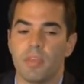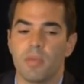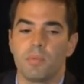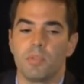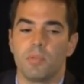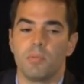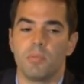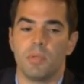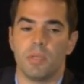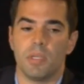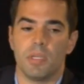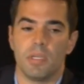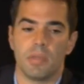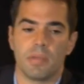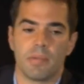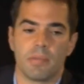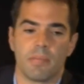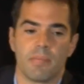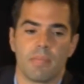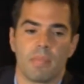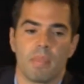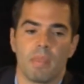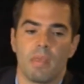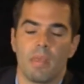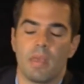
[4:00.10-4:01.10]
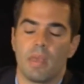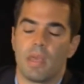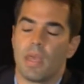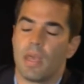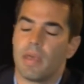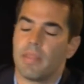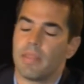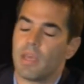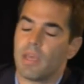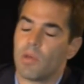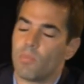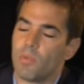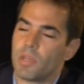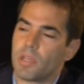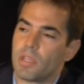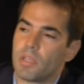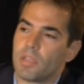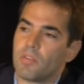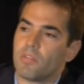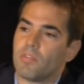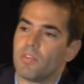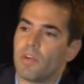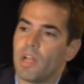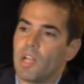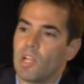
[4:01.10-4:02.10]
to be, and then we can
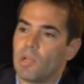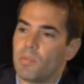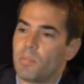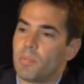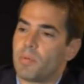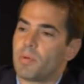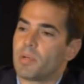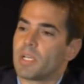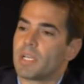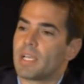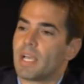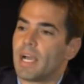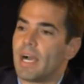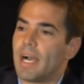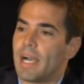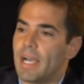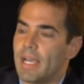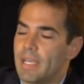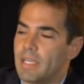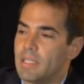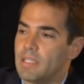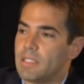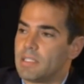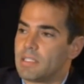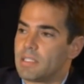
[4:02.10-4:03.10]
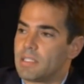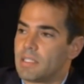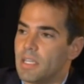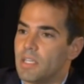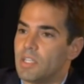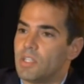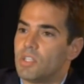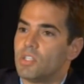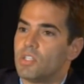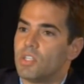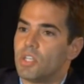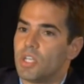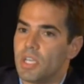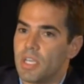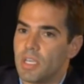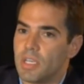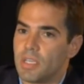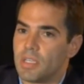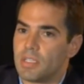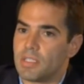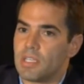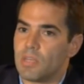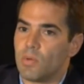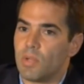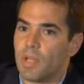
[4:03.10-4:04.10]
develop guides and
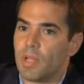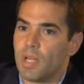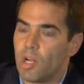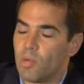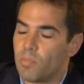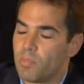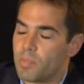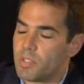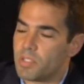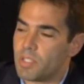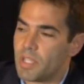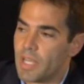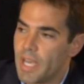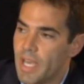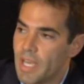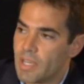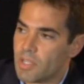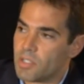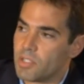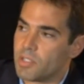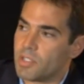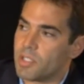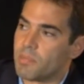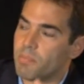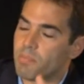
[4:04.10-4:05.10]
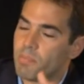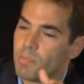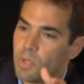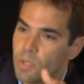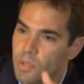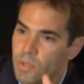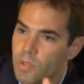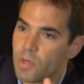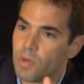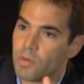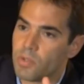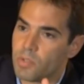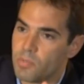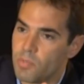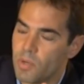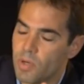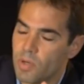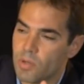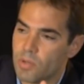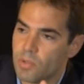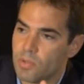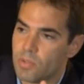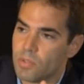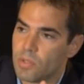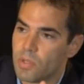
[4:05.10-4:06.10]
jigs that will help us actually put those
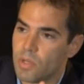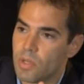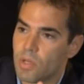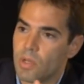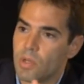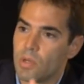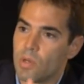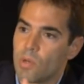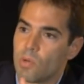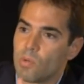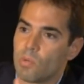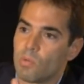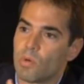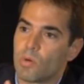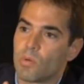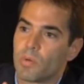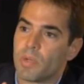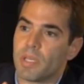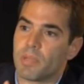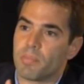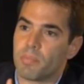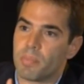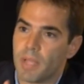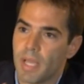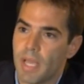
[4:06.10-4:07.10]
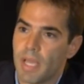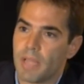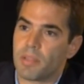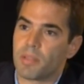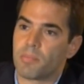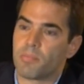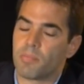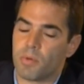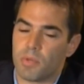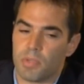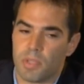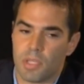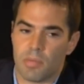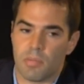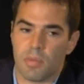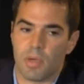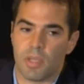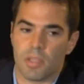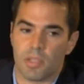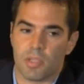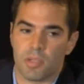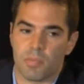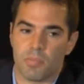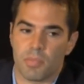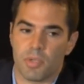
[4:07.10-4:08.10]
bones where we had planned to put them on
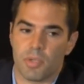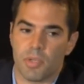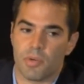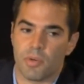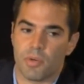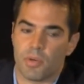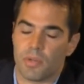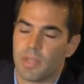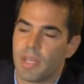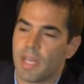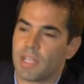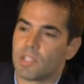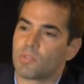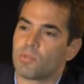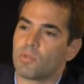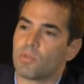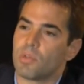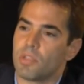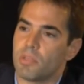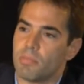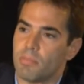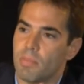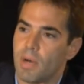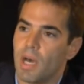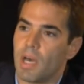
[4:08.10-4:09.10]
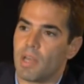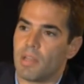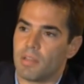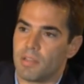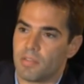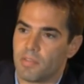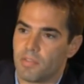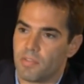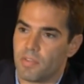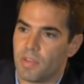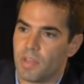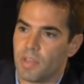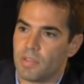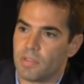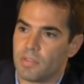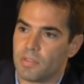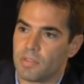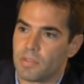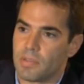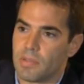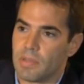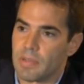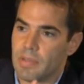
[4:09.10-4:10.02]
the computer, and that's really the modeling phase.